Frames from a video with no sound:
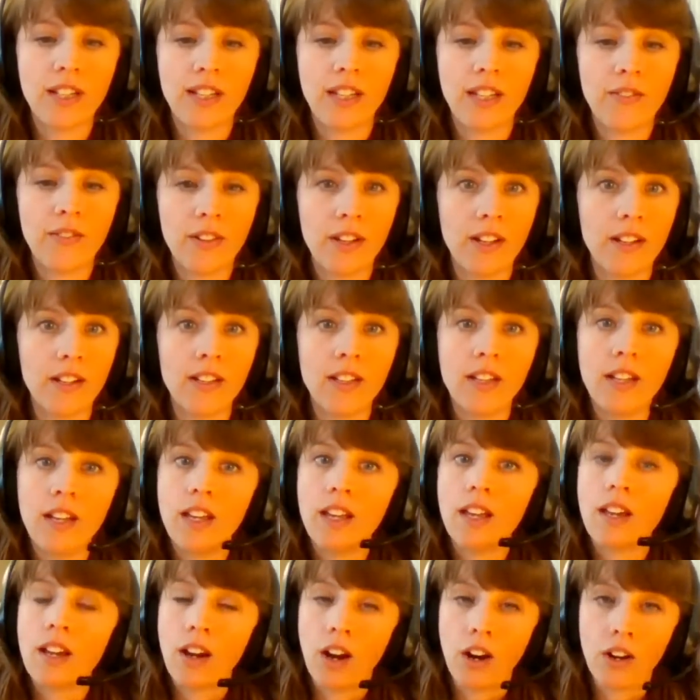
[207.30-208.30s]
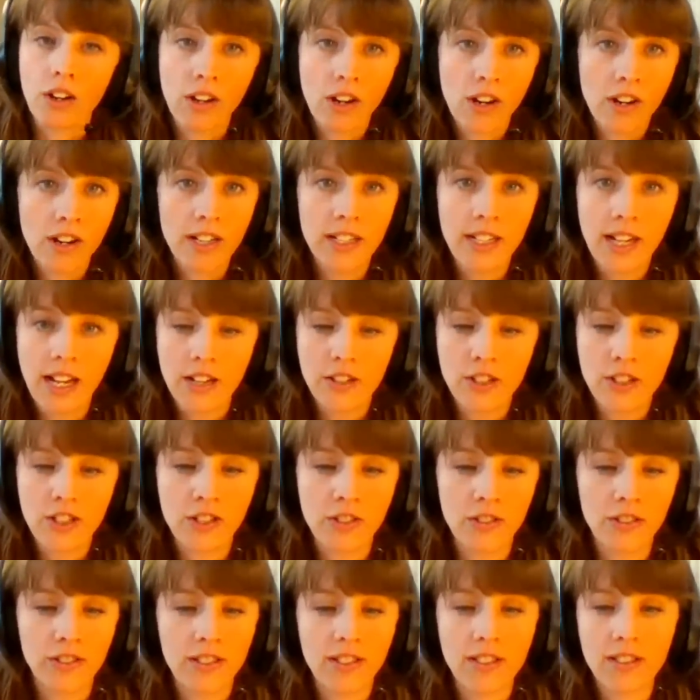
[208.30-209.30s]
given our current
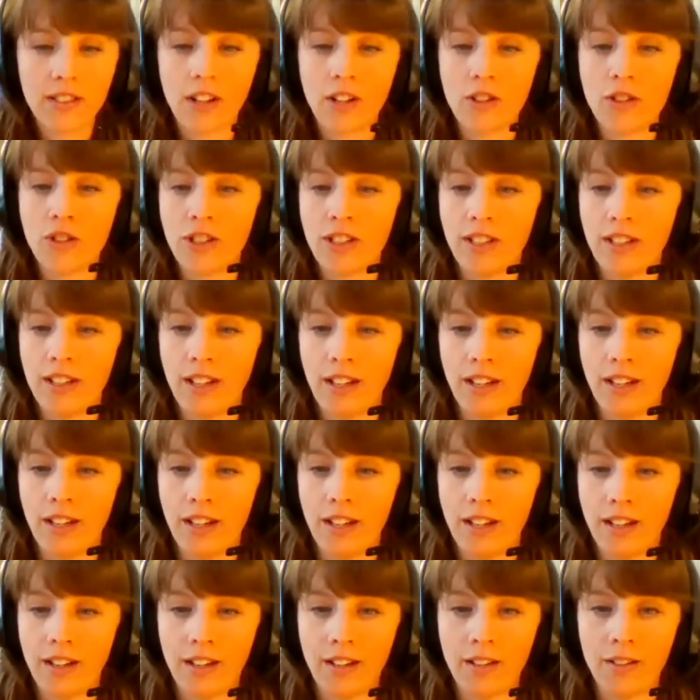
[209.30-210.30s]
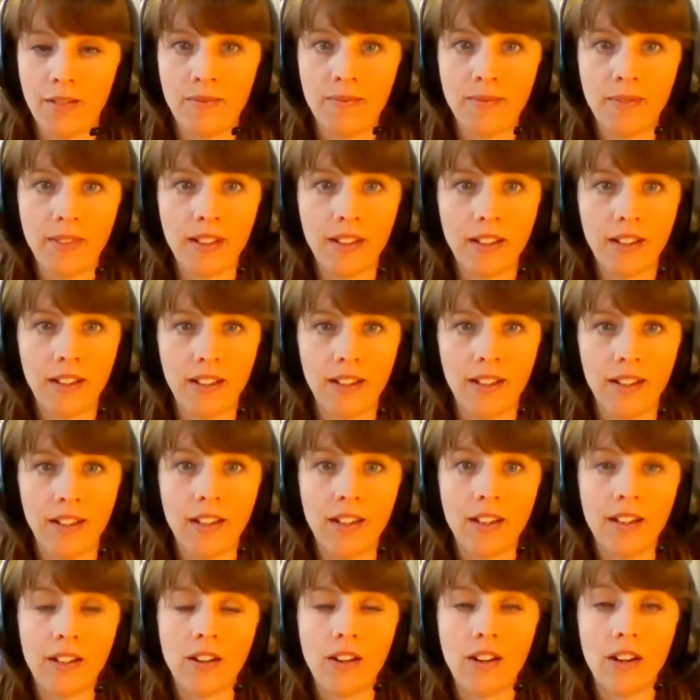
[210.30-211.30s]
national discussion and
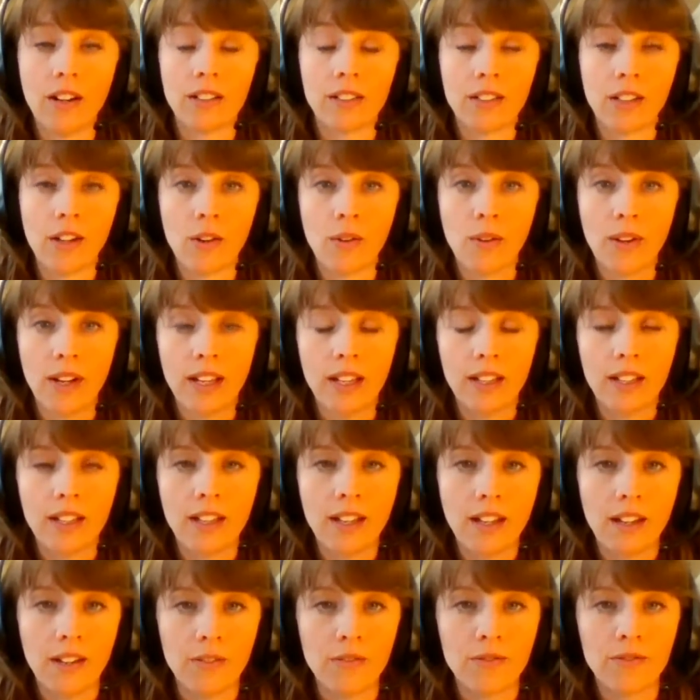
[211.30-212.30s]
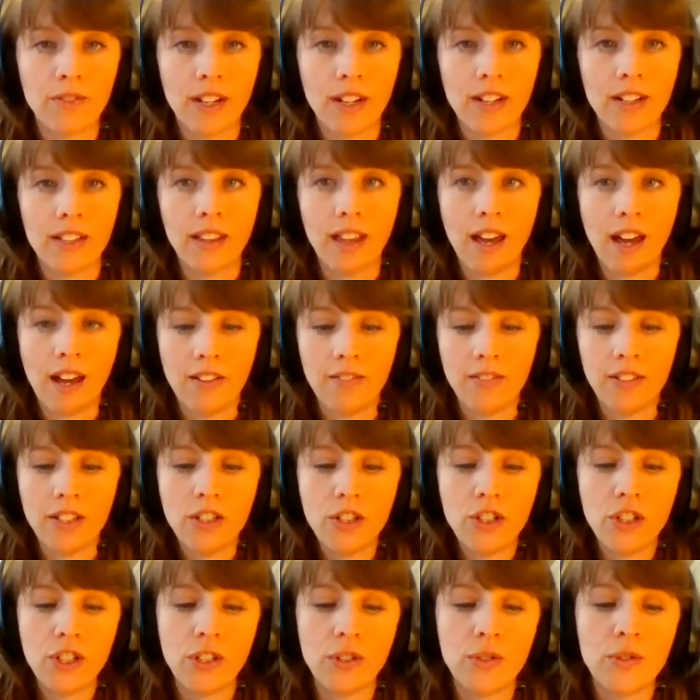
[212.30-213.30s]
ongoing very live
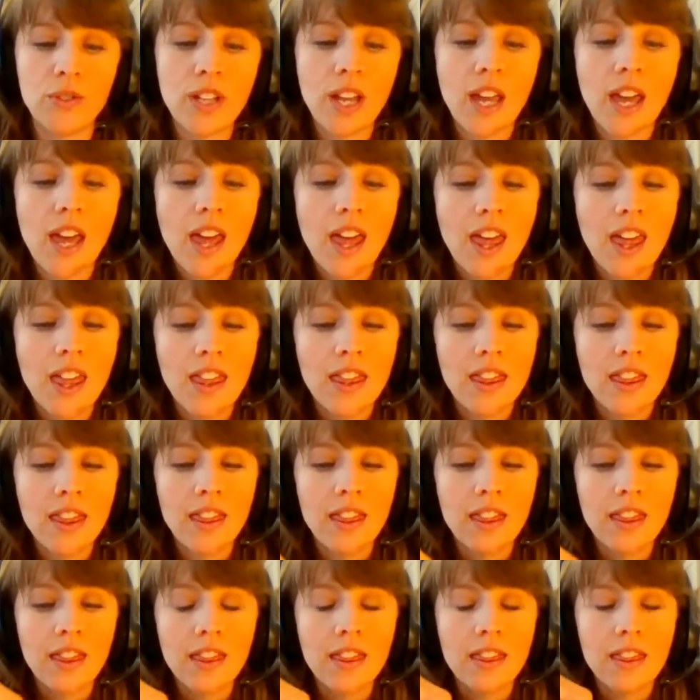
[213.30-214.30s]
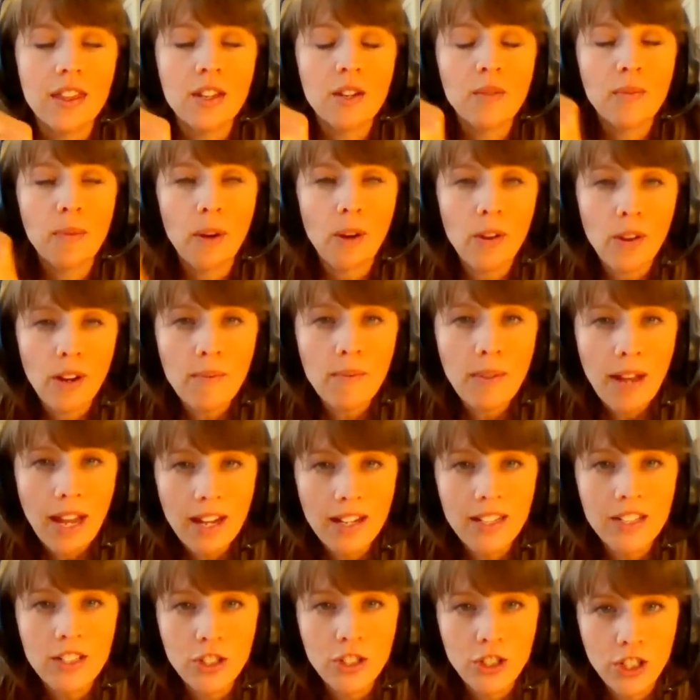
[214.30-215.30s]
issues. The program
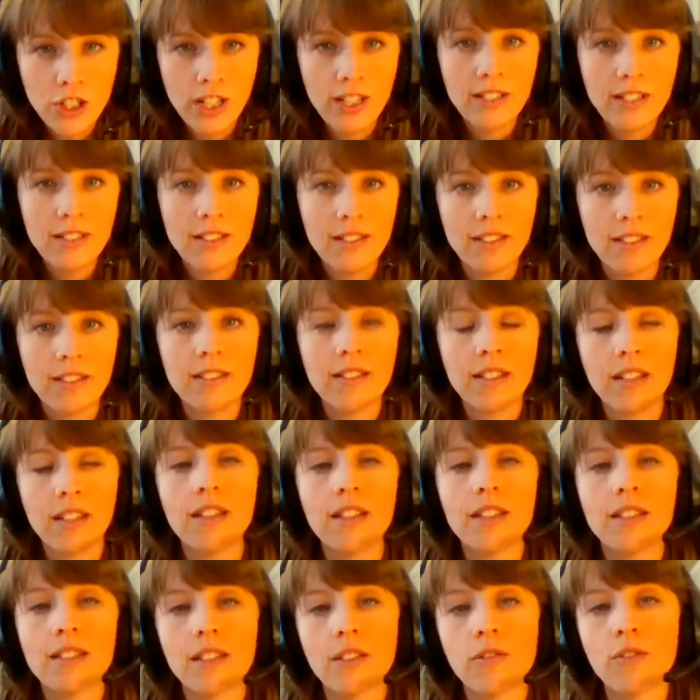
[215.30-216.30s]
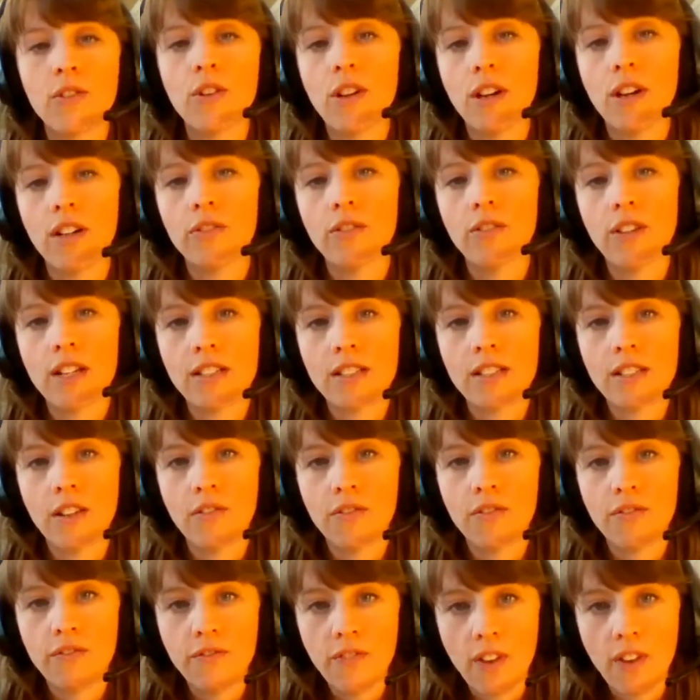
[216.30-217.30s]
had its genesis in the civil unrest
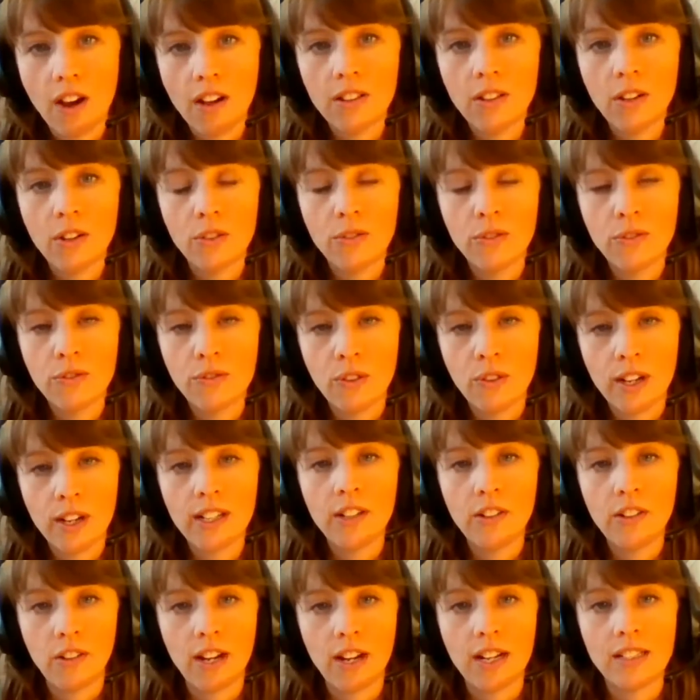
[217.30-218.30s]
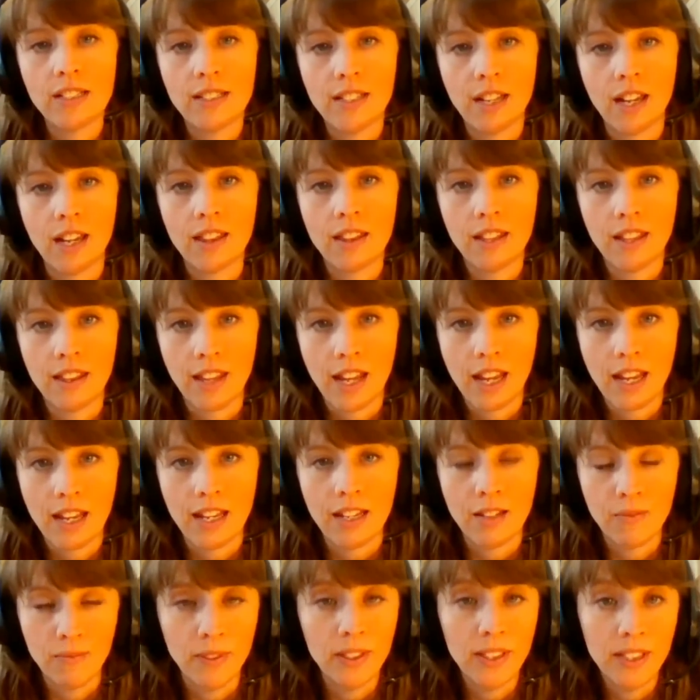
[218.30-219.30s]
that followed Freddie Gray's death
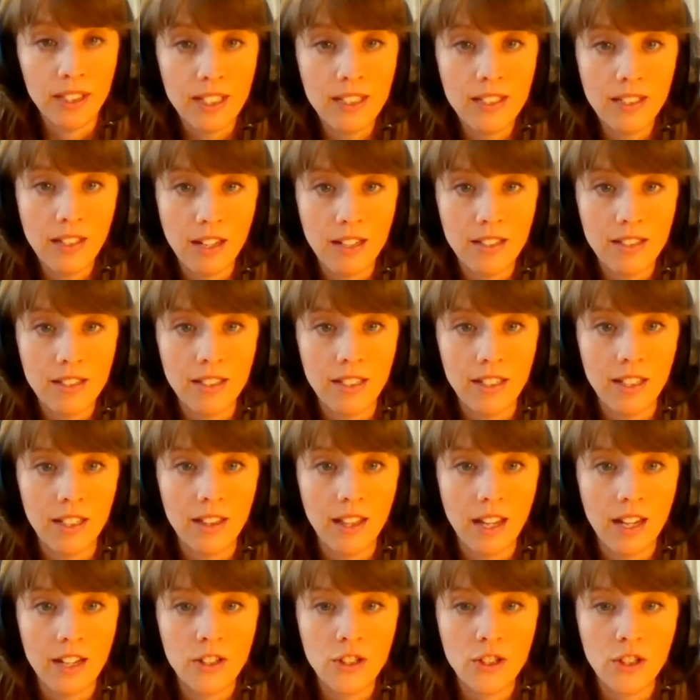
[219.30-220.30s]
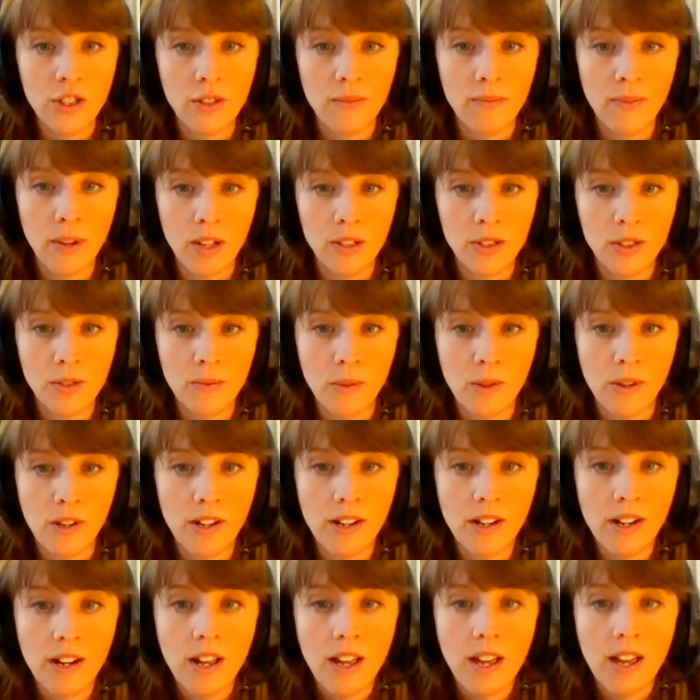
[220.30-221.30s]
in police custody last year in
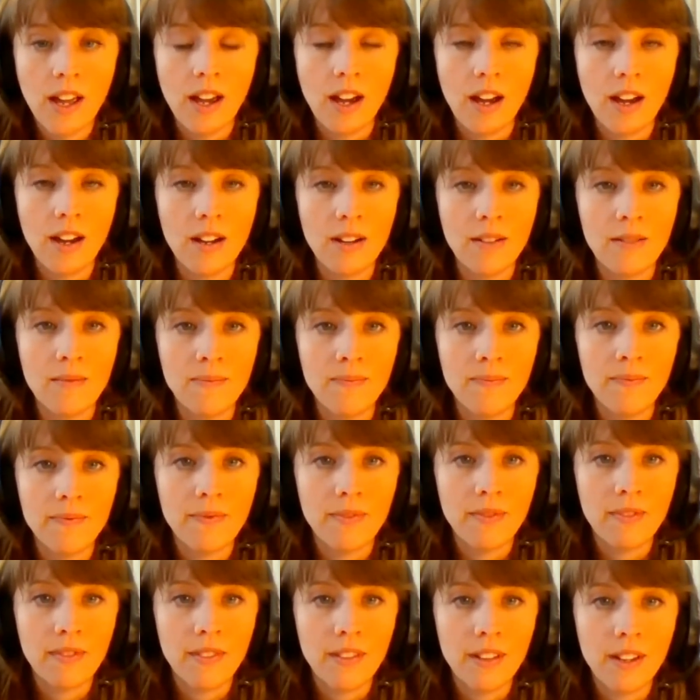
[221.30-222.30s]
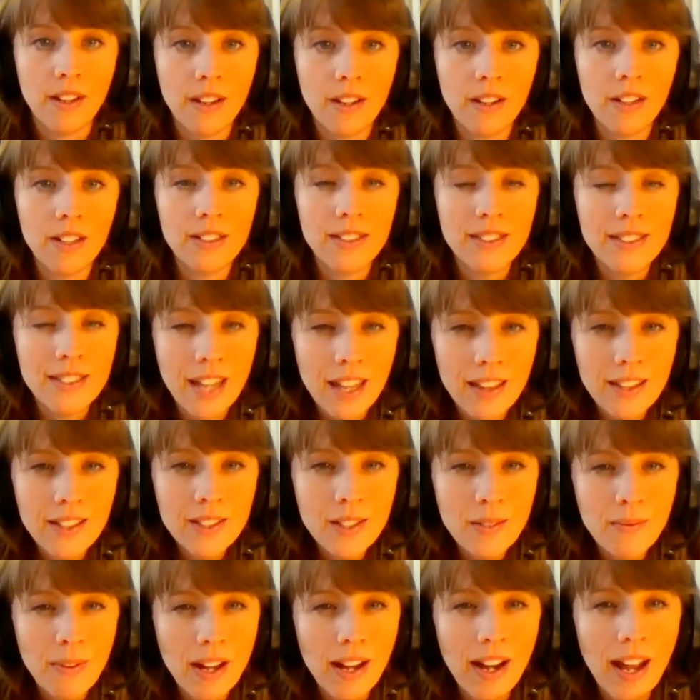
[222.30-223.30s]
Baltimore. Tell
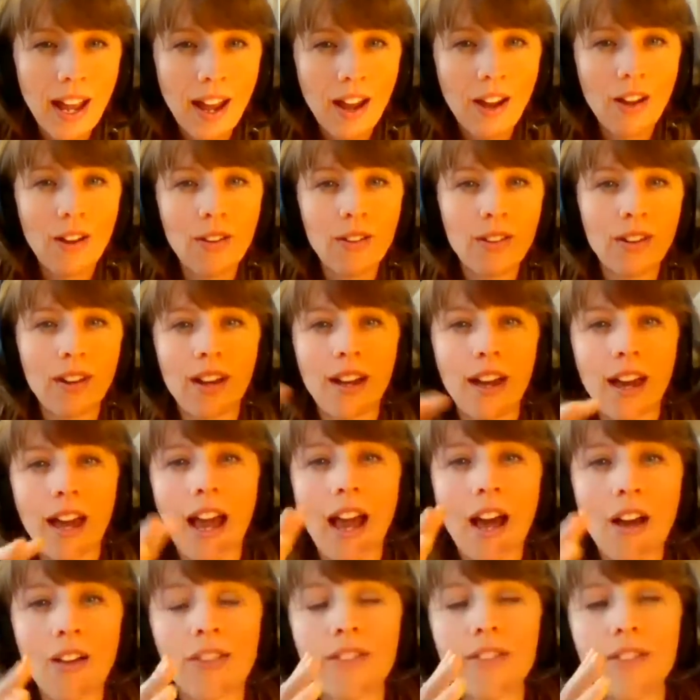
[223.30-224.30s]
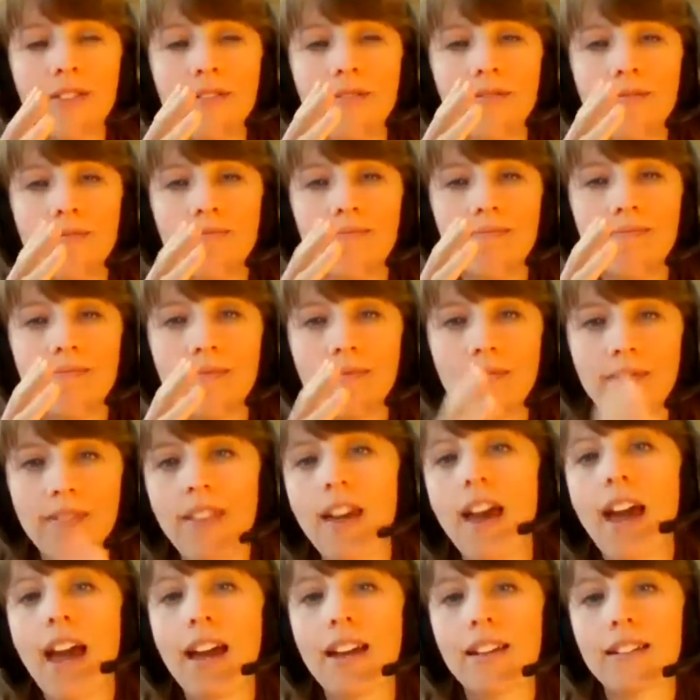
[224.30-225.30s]
us about how
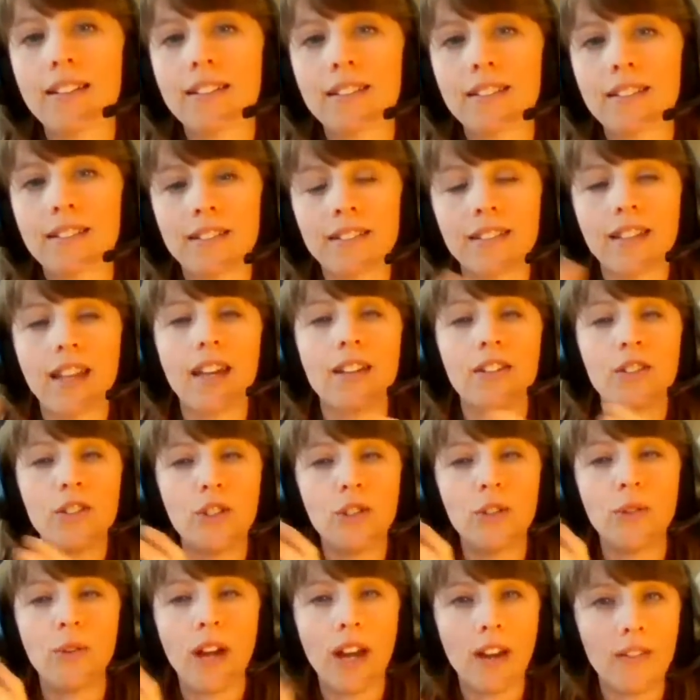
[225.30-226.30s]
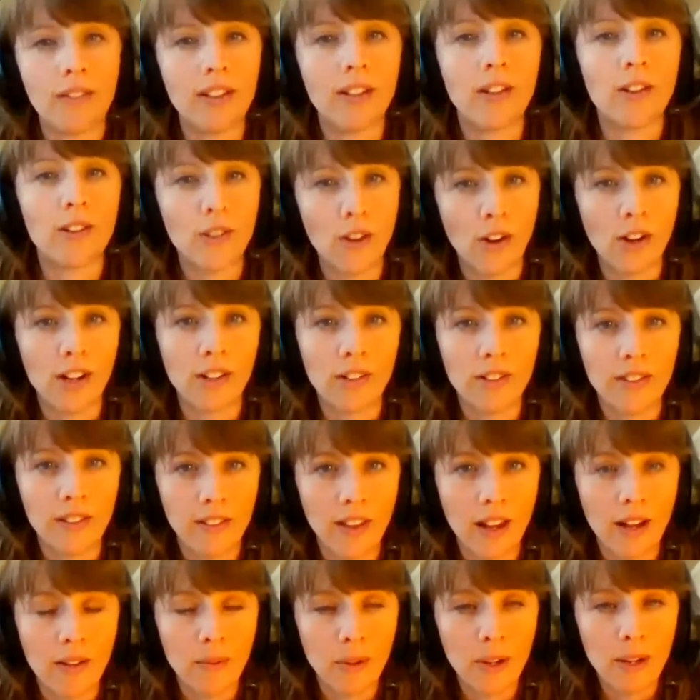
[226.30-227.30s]
that led to having a Lawyer in the
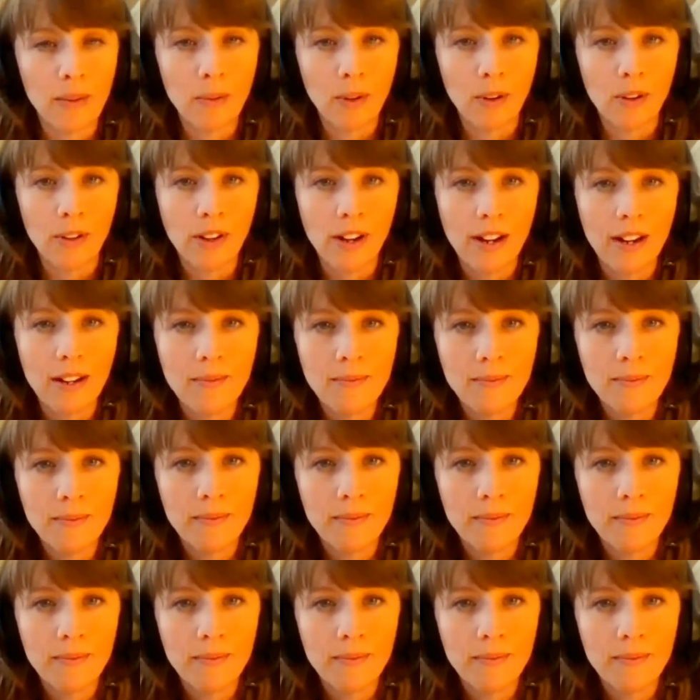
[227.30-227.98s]
Library program.